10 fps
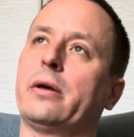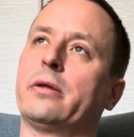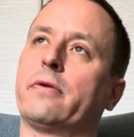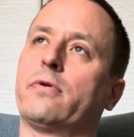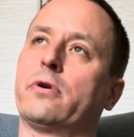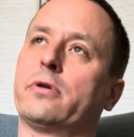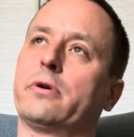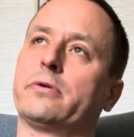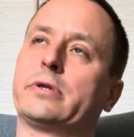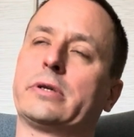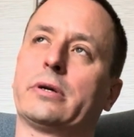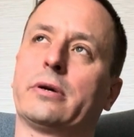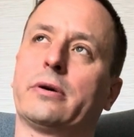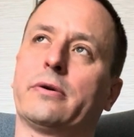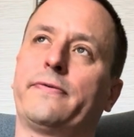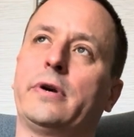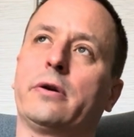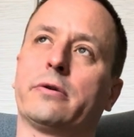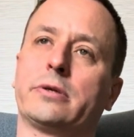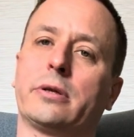there were those
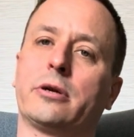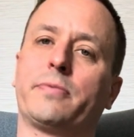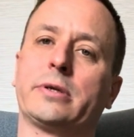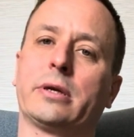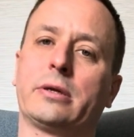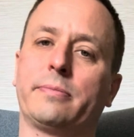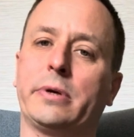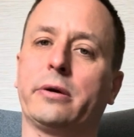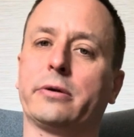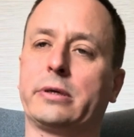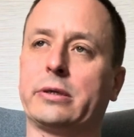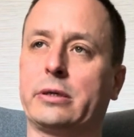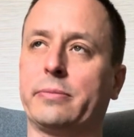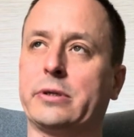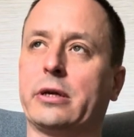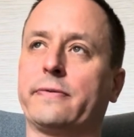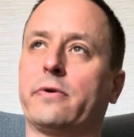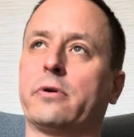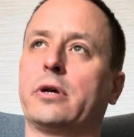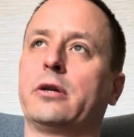figures that represented bigger systems that
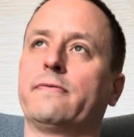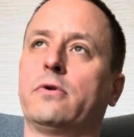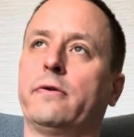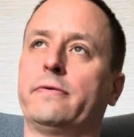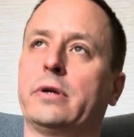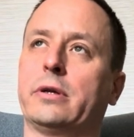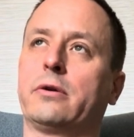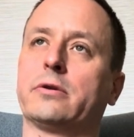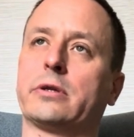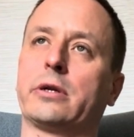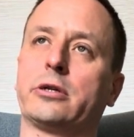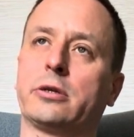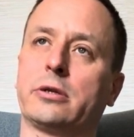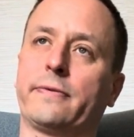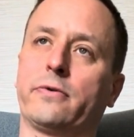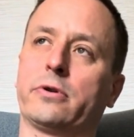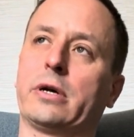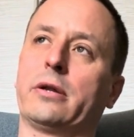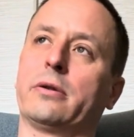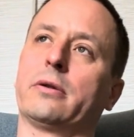were involved in the constellations that were
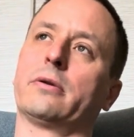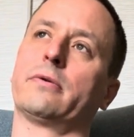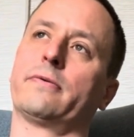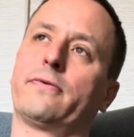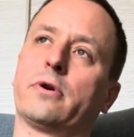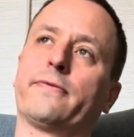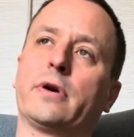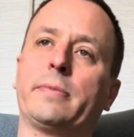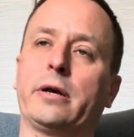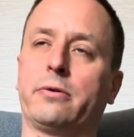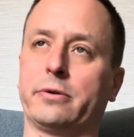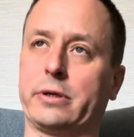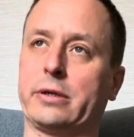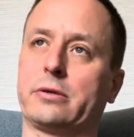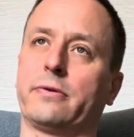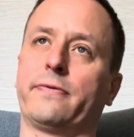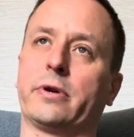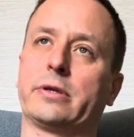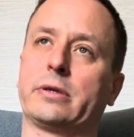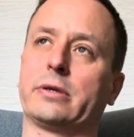done for a family context. So, for
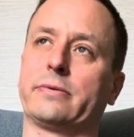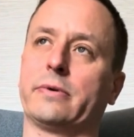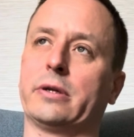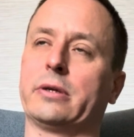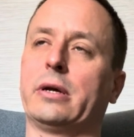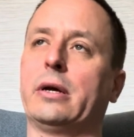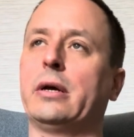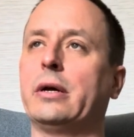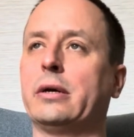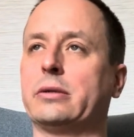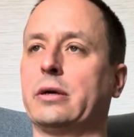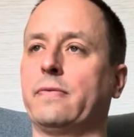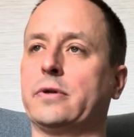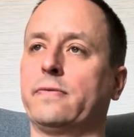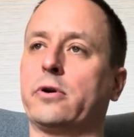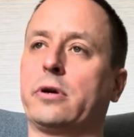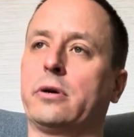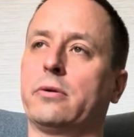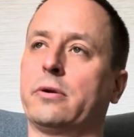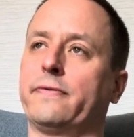instance, when someone's
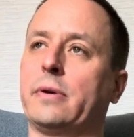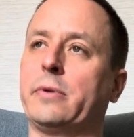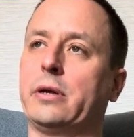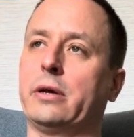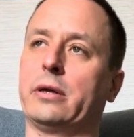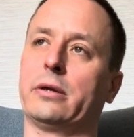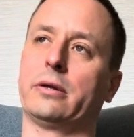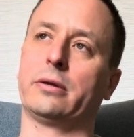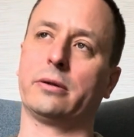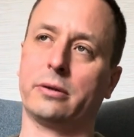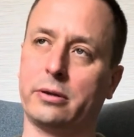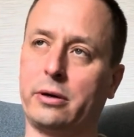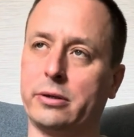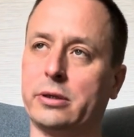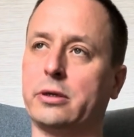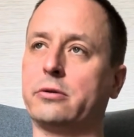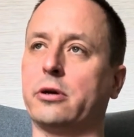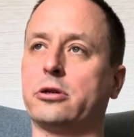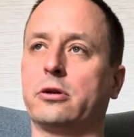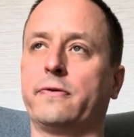working on a family and there is a
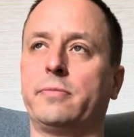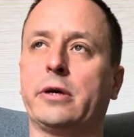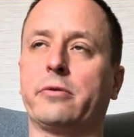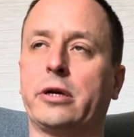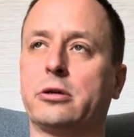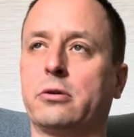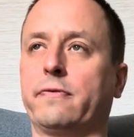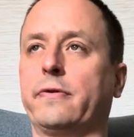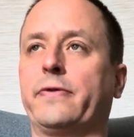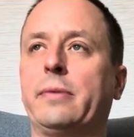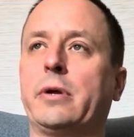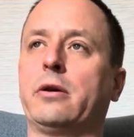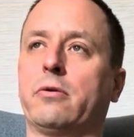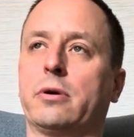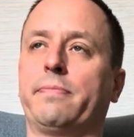situation of immigration of a family or a